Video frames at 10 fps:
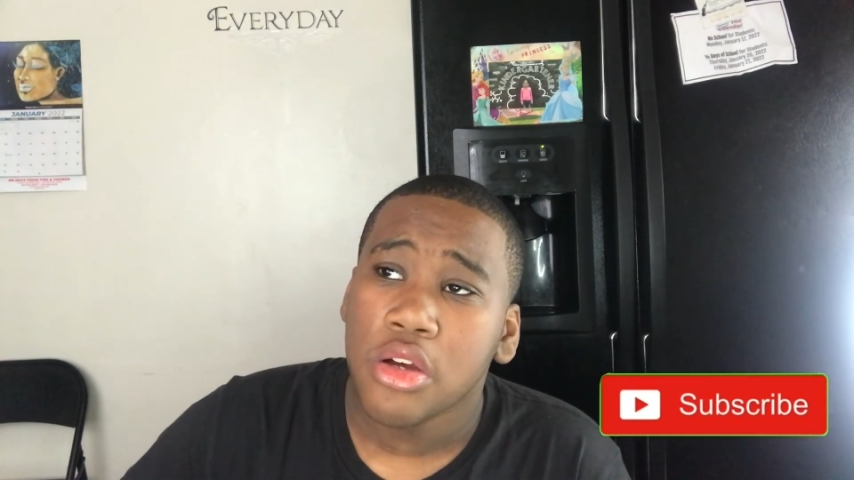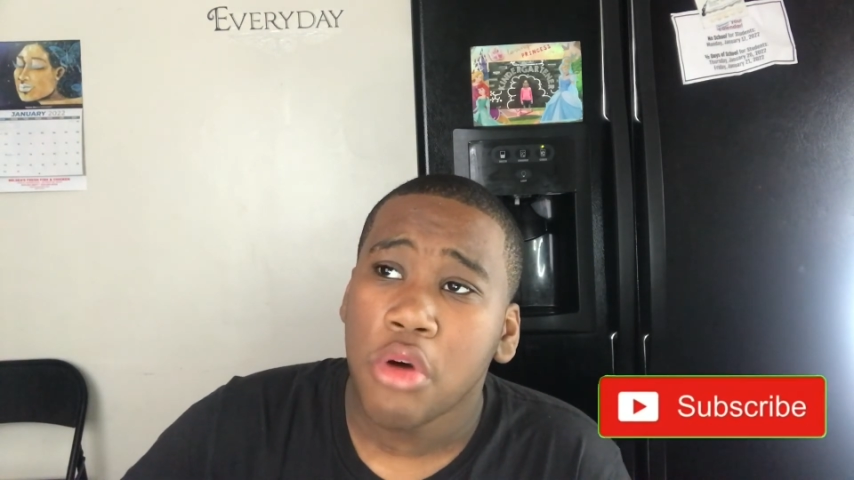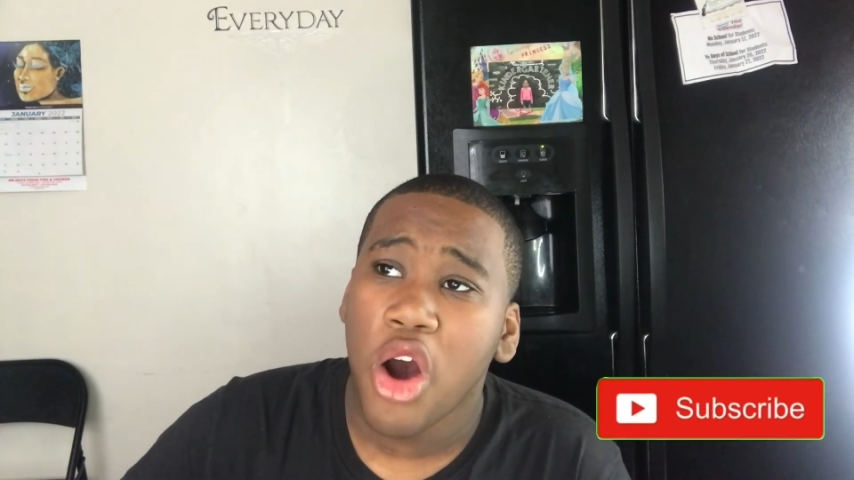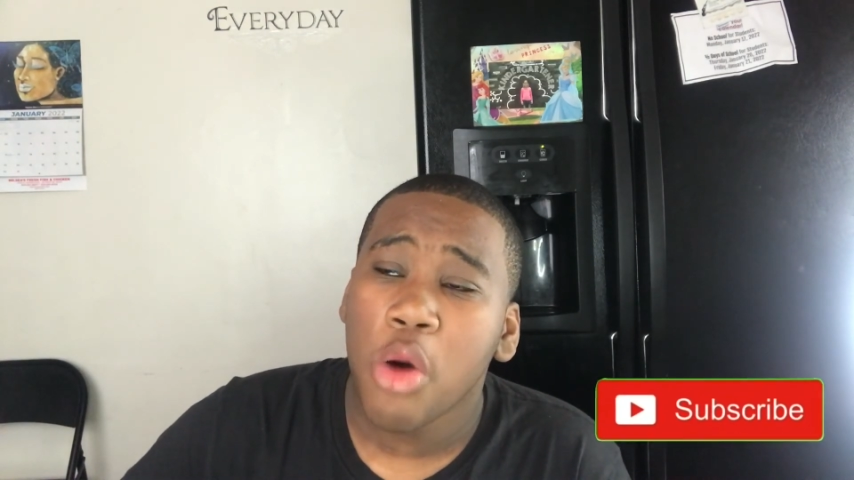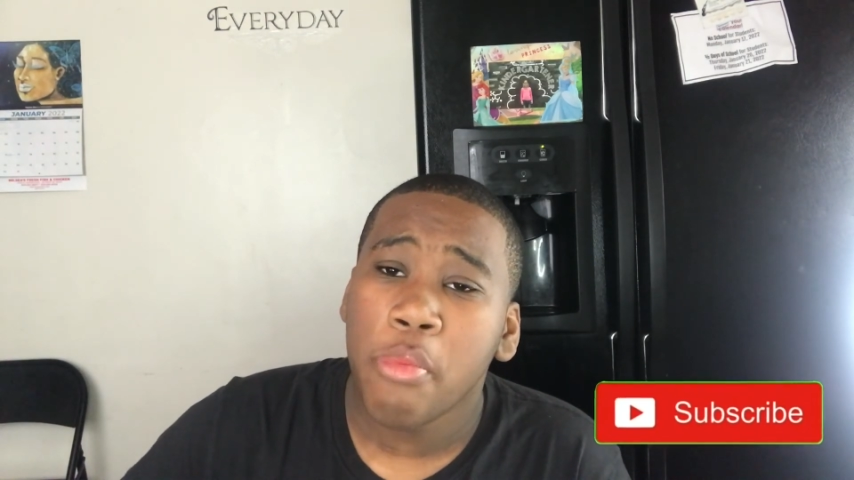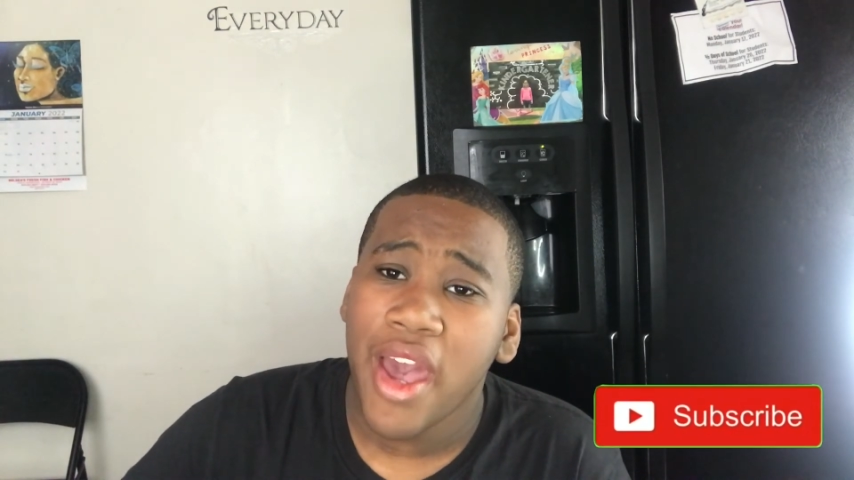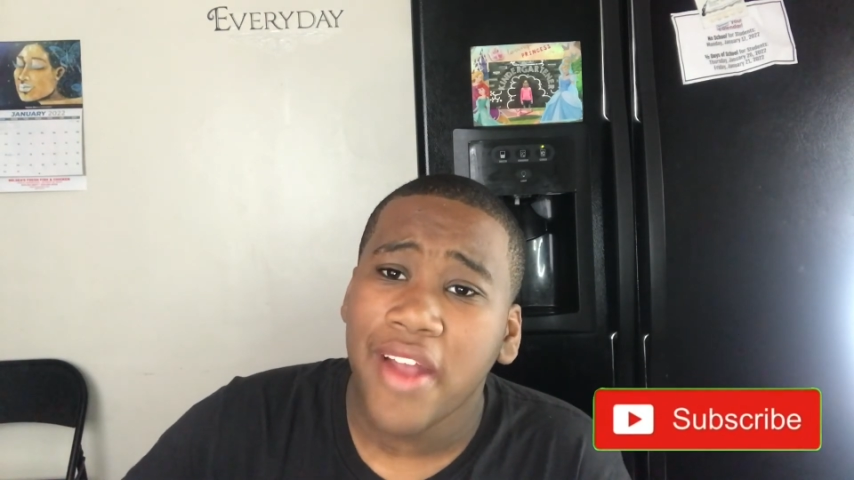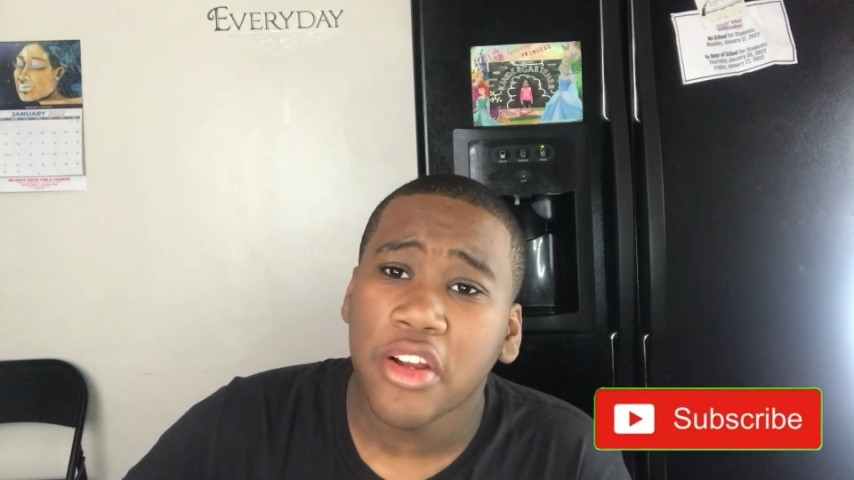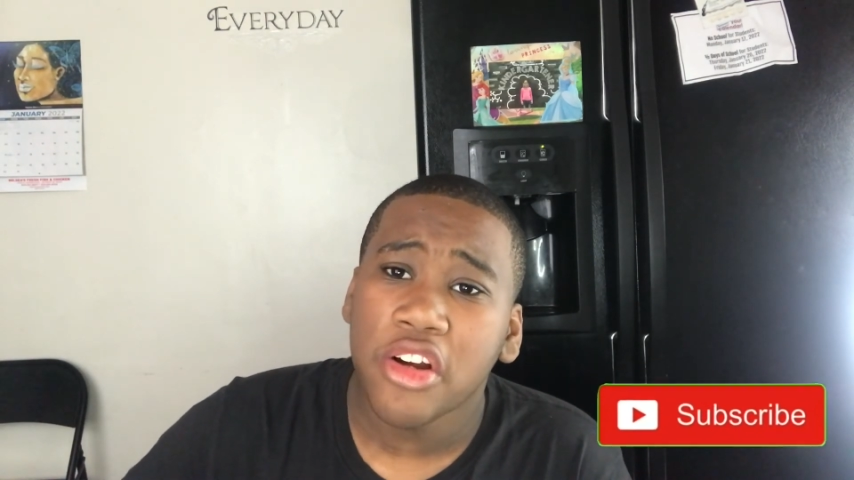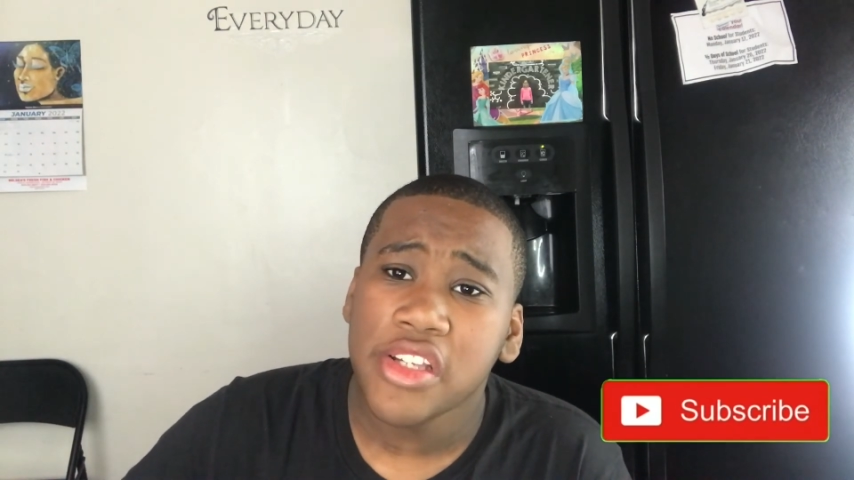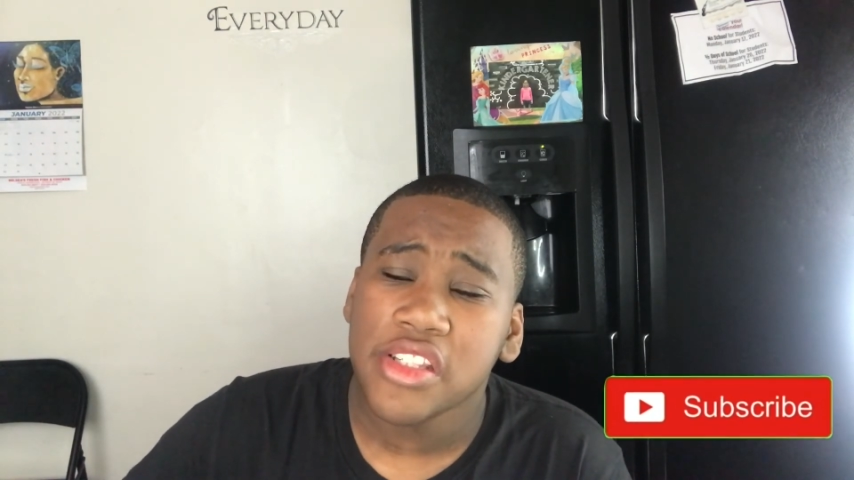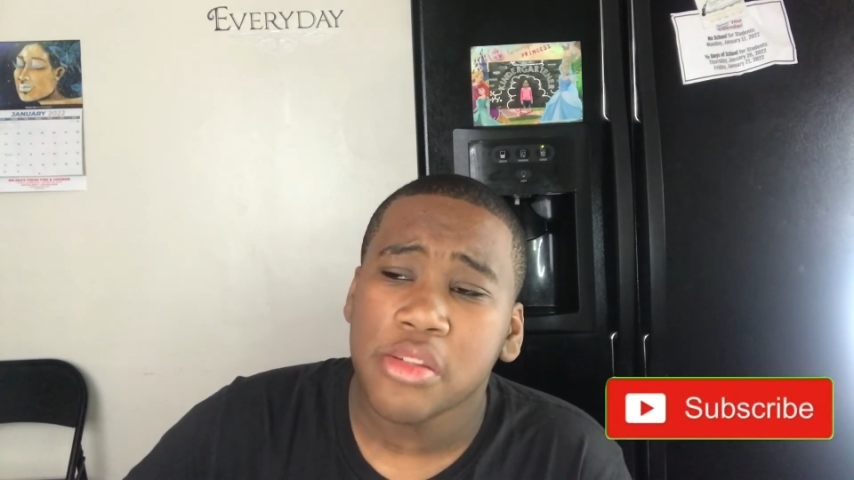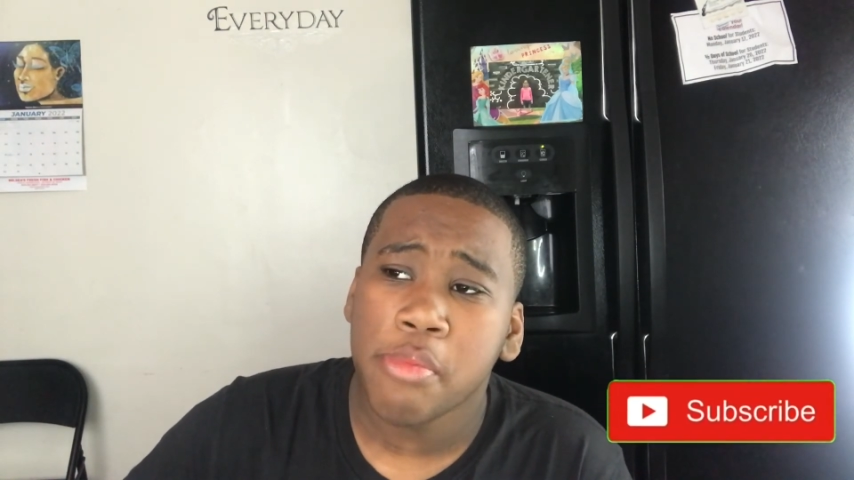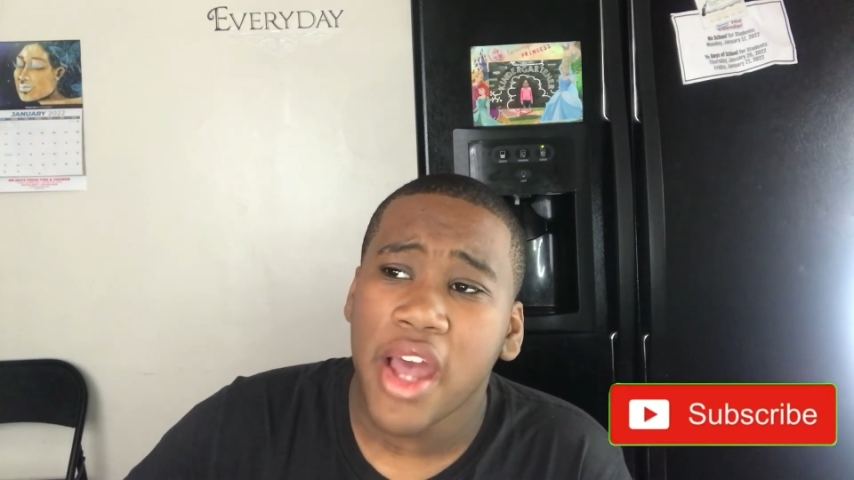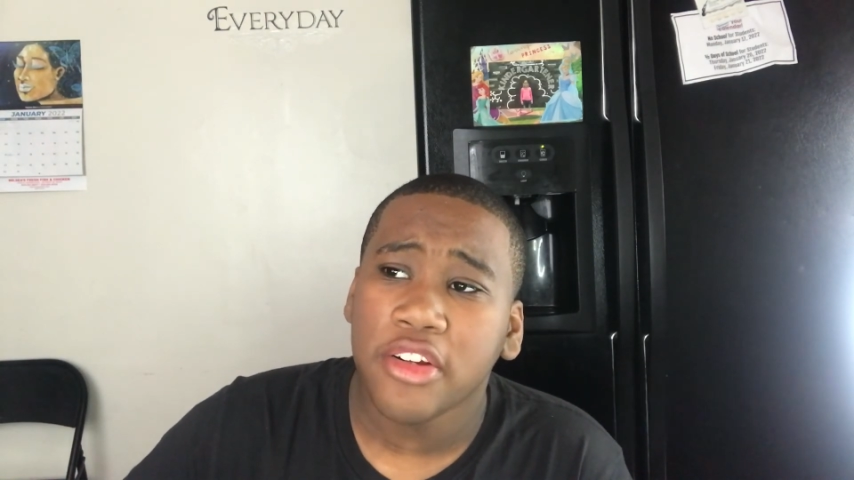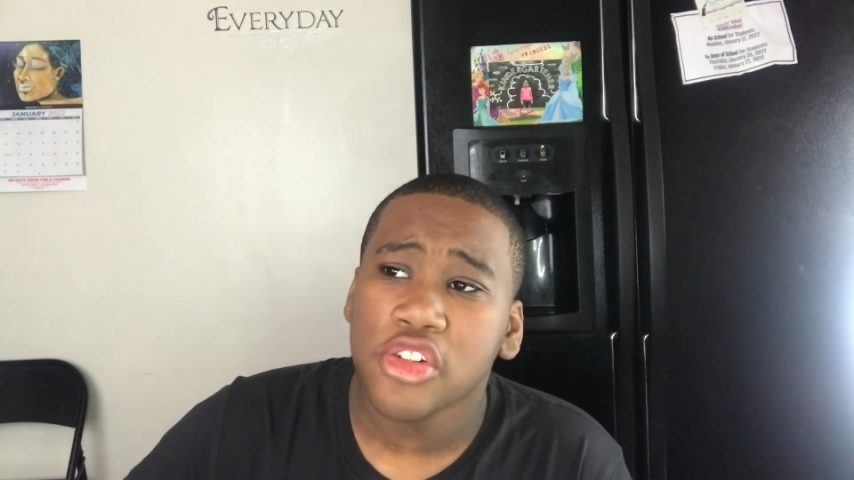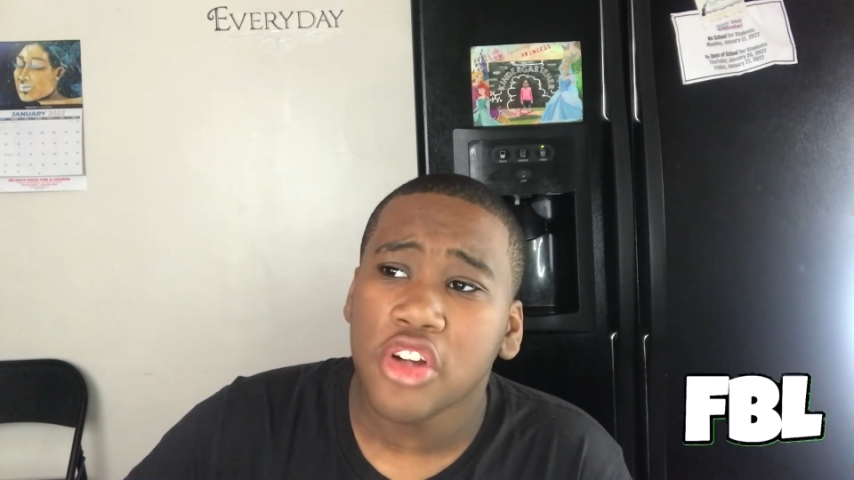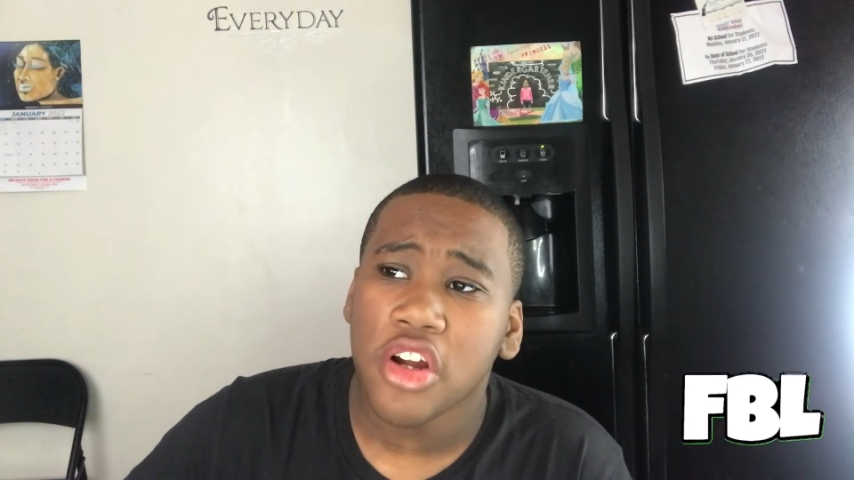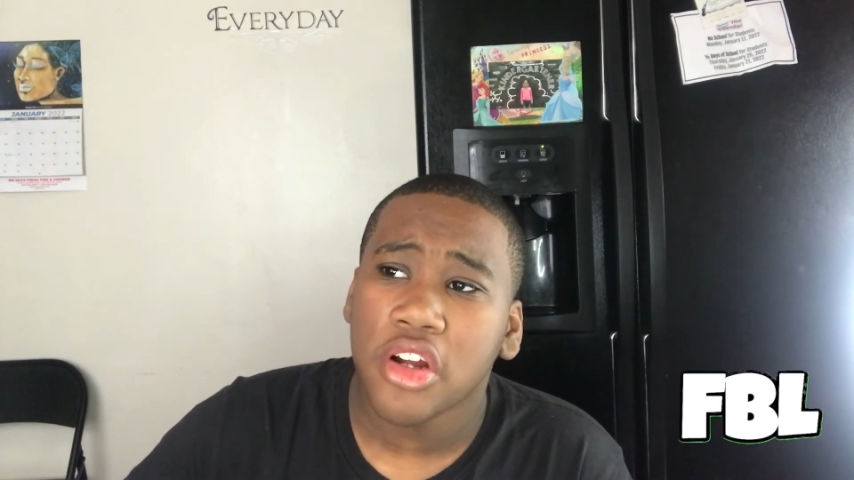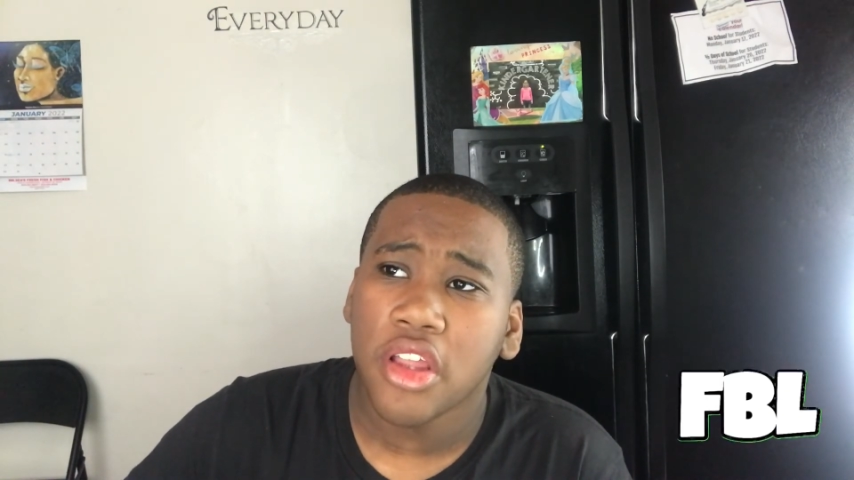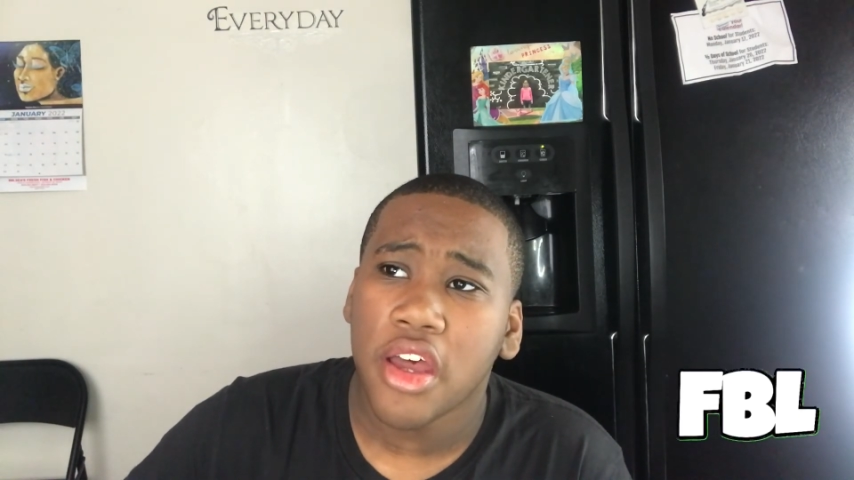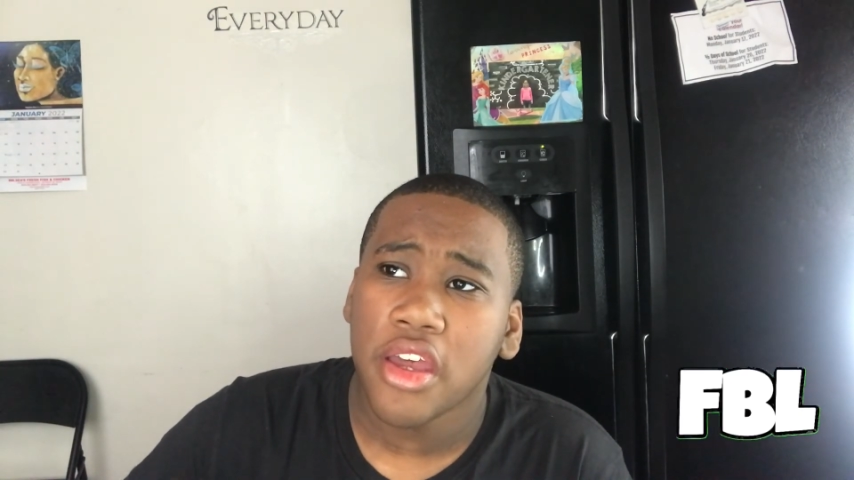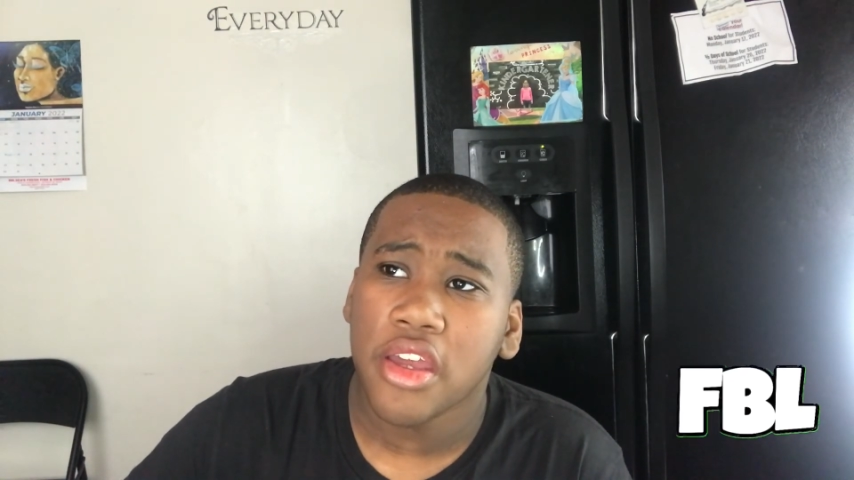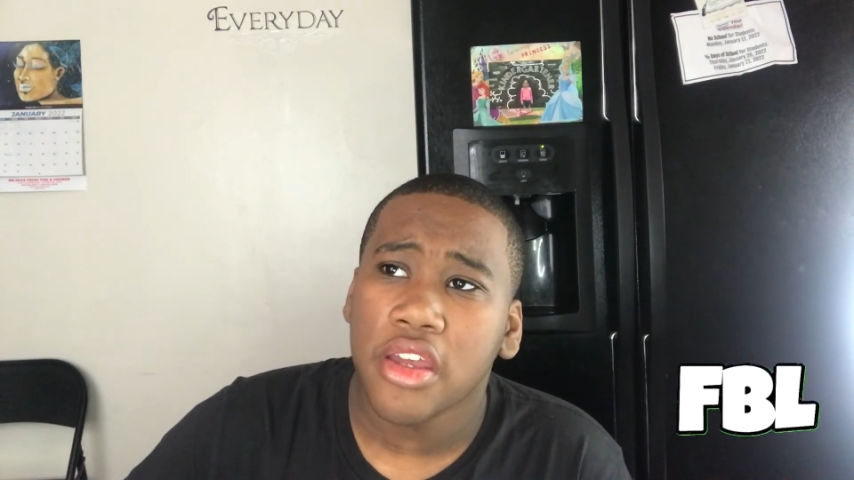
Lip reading: Oh, banners. Banners are like